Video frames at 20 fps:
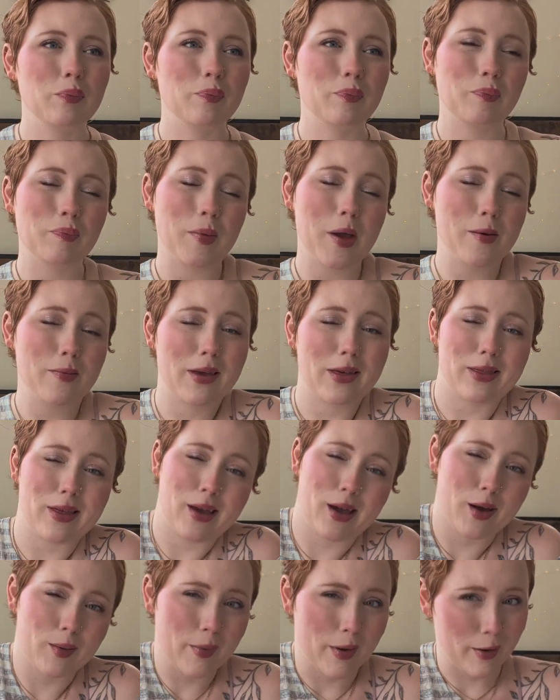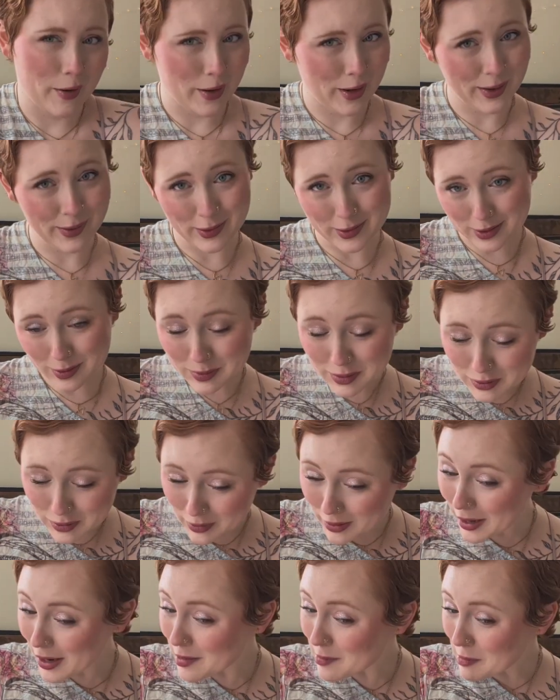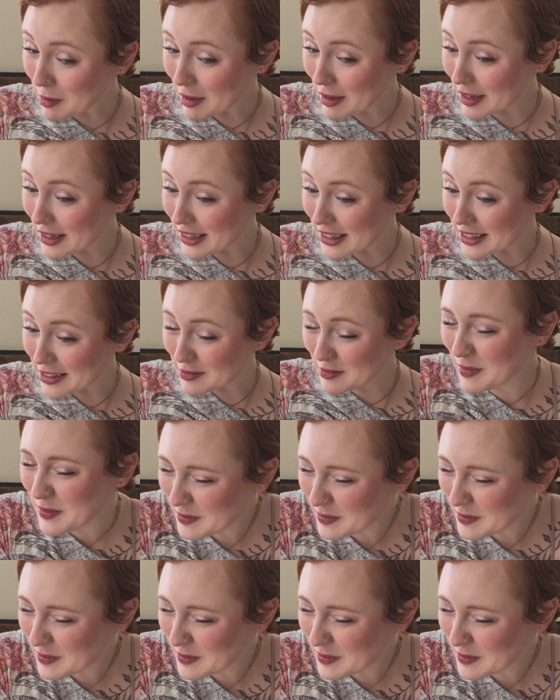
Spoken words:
maybe think about hitting the subscribe button